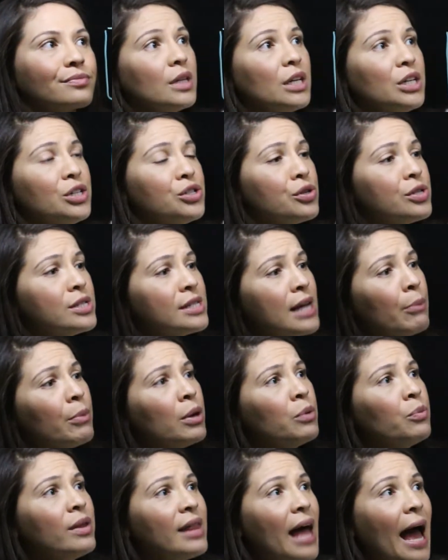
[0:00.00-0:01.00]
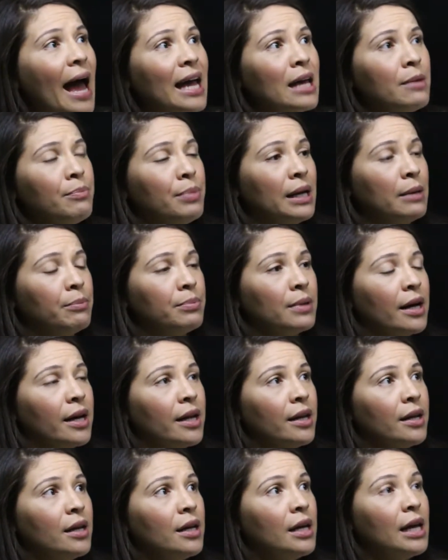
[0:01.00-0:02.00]
So someone with AB
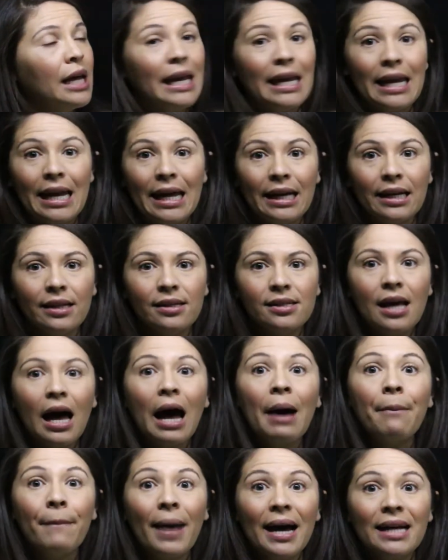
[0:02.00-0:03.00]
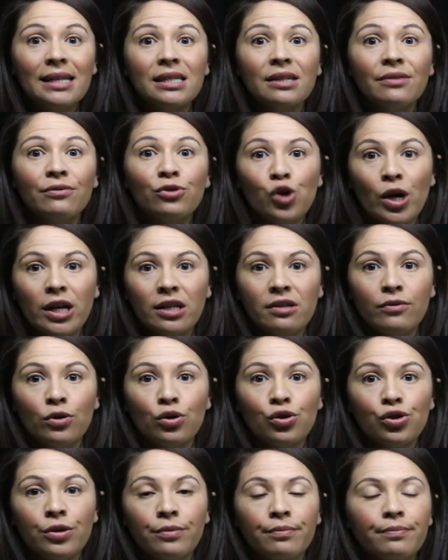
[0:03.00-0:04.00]
blood needs a massive
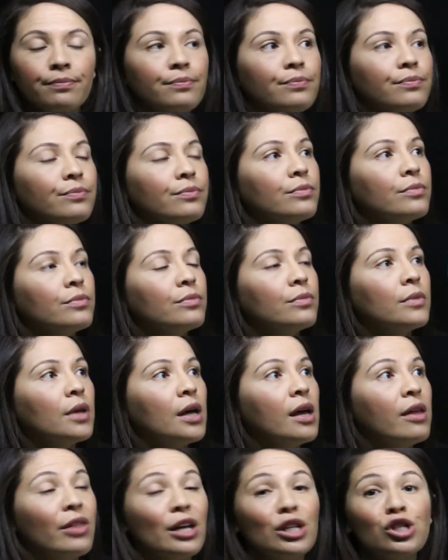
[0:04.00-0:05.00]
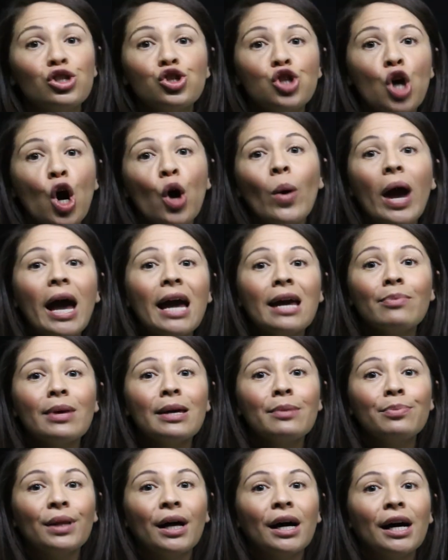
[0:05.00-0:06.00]
transfusion. There's no AB
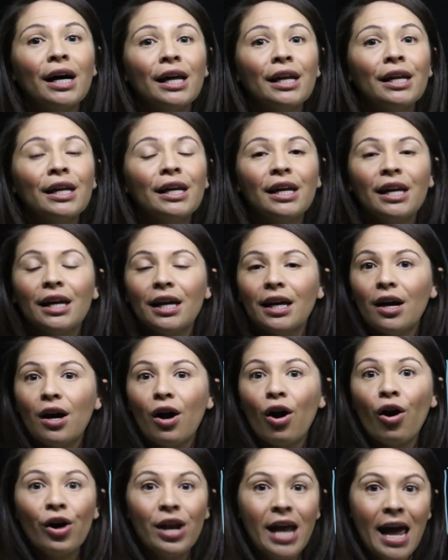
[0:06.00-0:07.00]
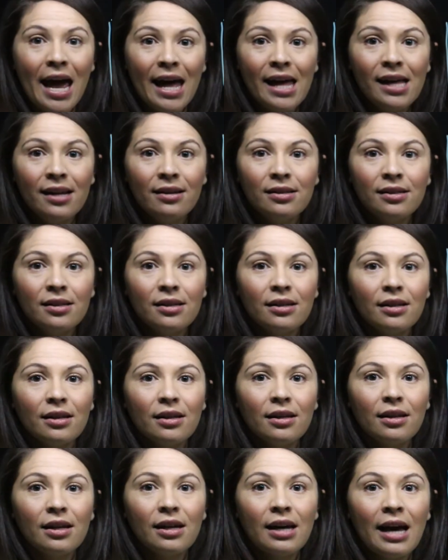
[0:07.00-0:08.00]
blood on hand,
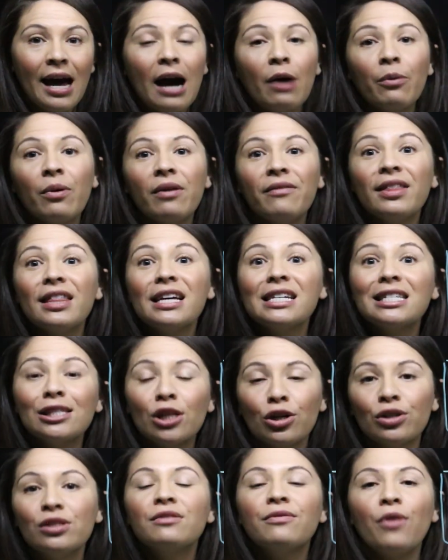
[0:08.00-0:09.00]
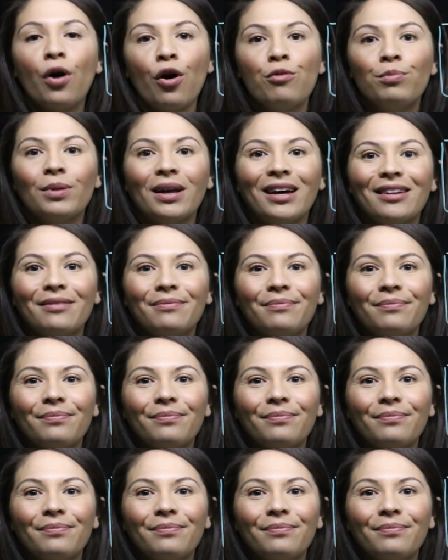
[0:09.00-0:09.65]
however, there's lots of O blood.